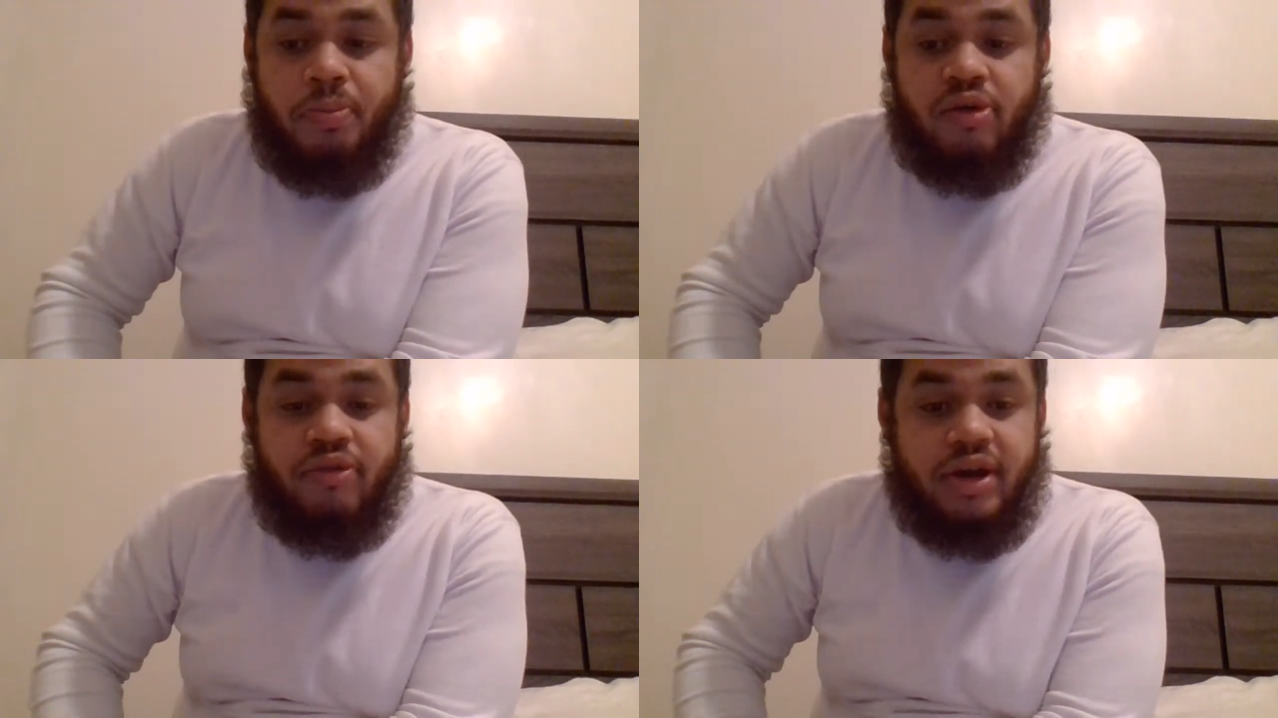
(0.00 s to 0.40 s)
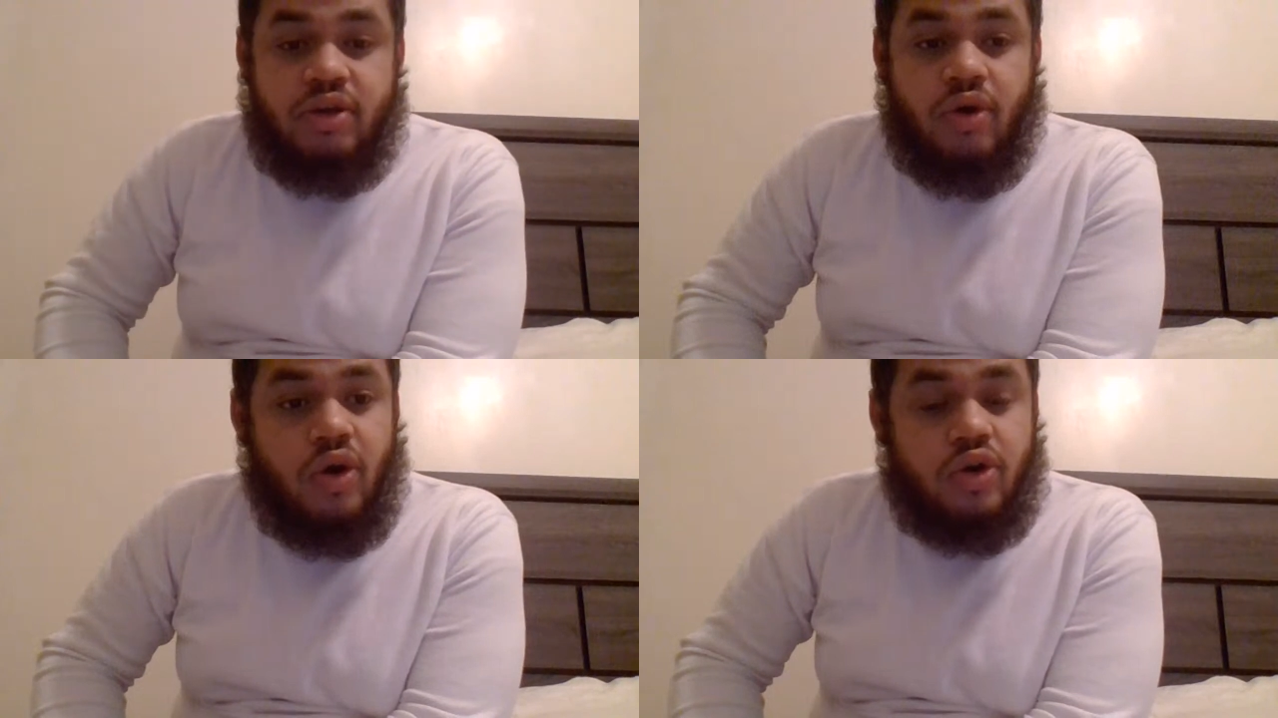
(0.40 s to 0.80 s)

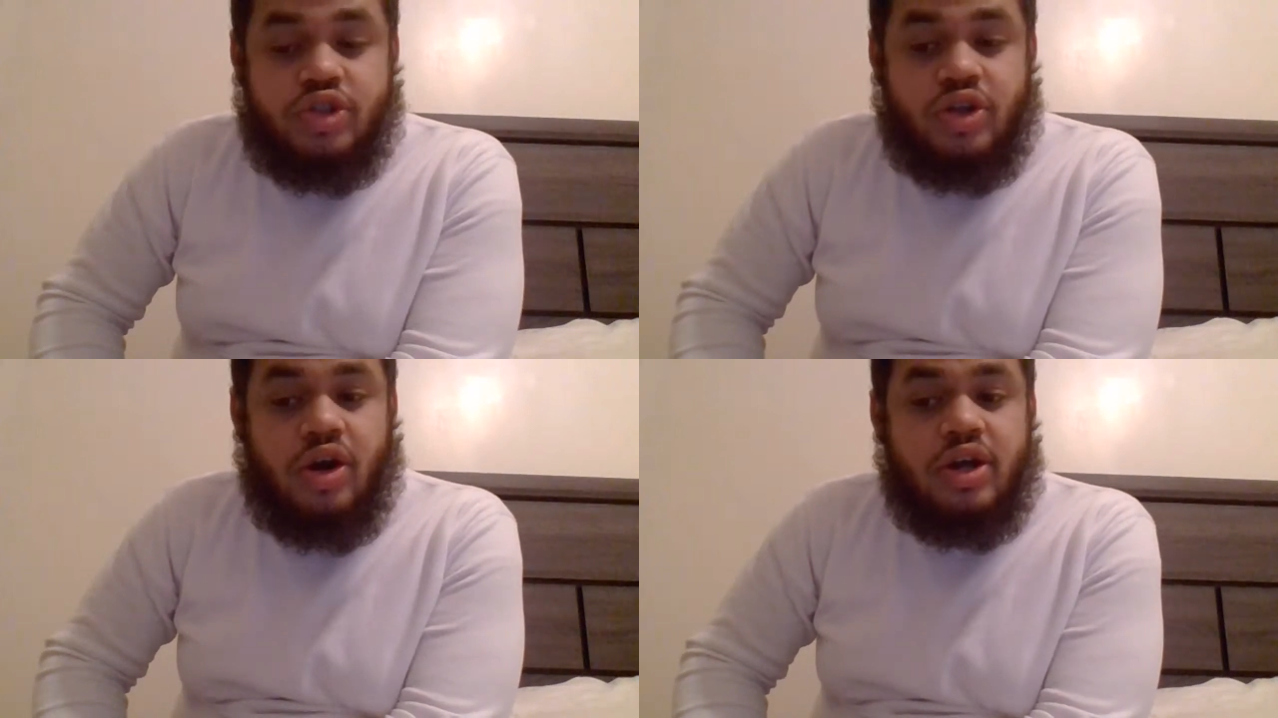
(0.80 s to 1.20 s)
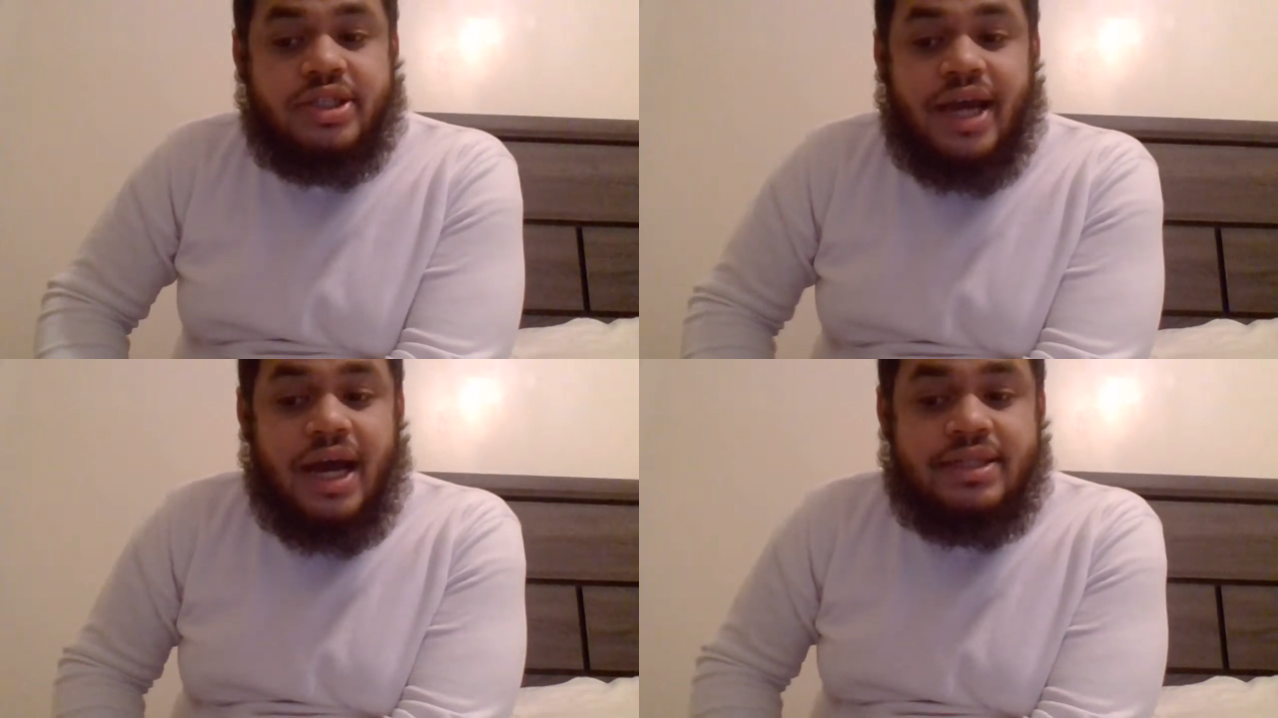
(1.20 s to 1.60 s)
Perennial all
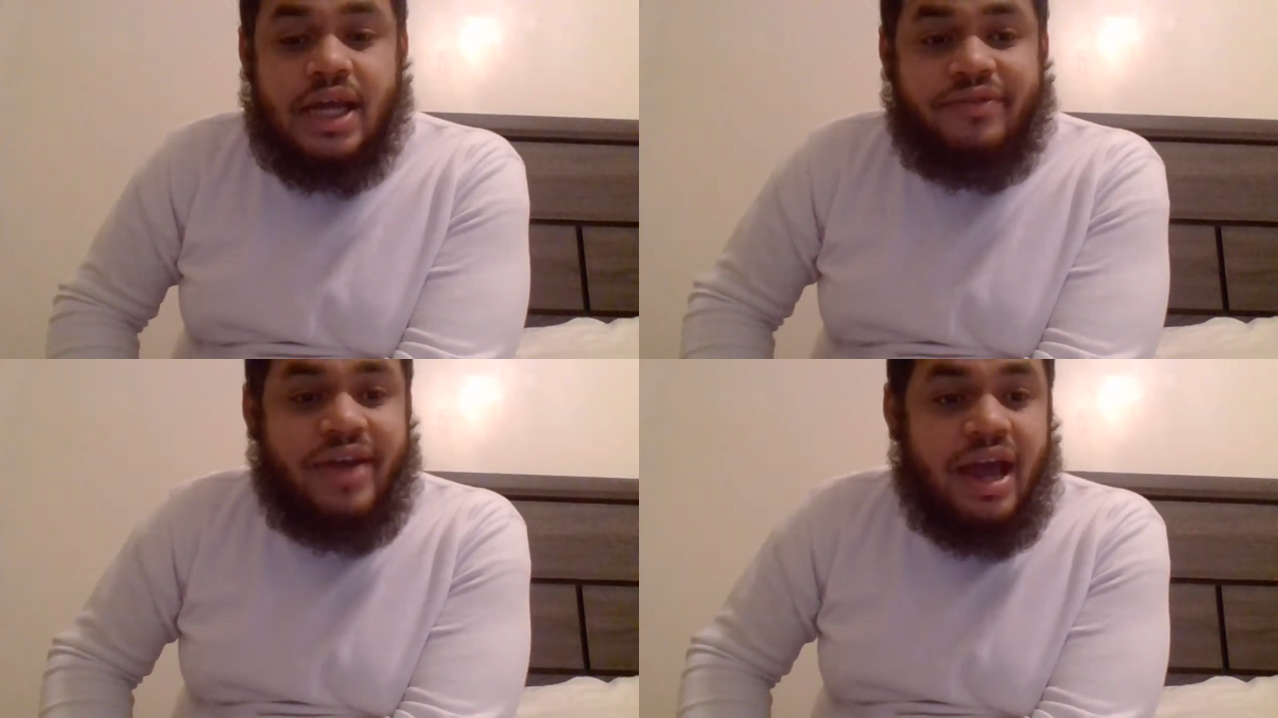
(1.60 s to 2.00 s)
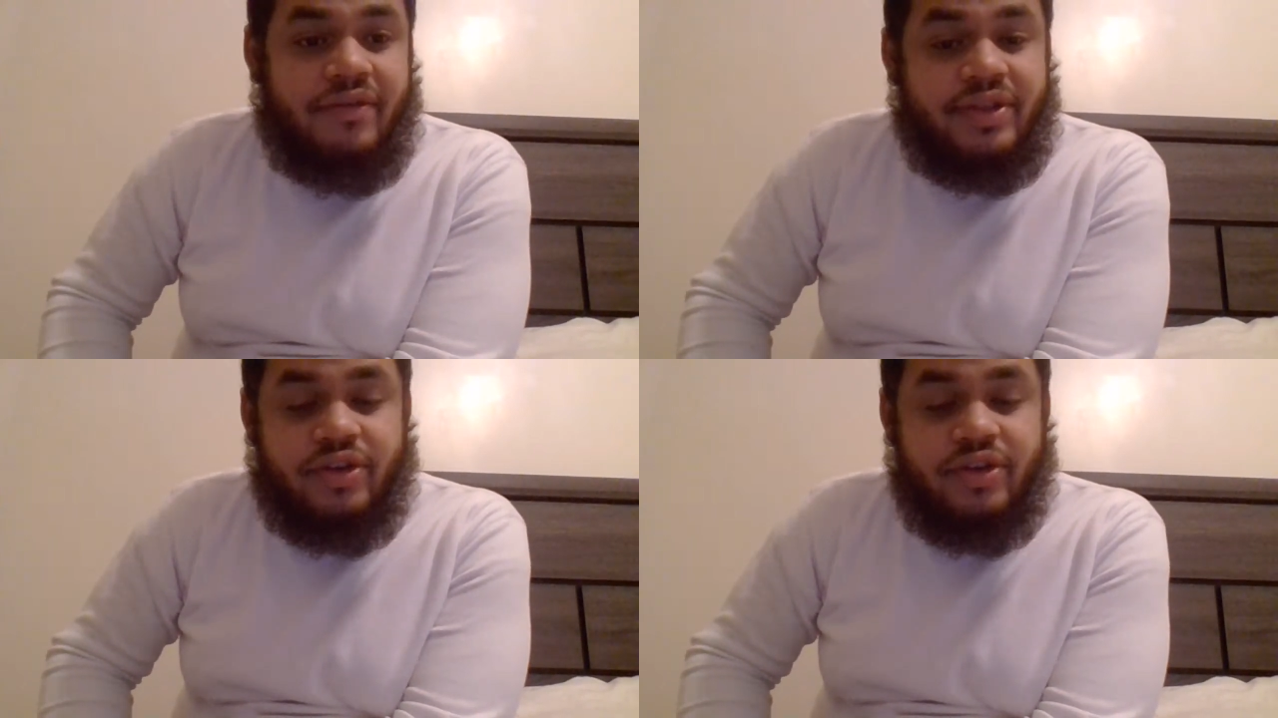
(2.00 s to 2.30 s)
stars, guys that have carried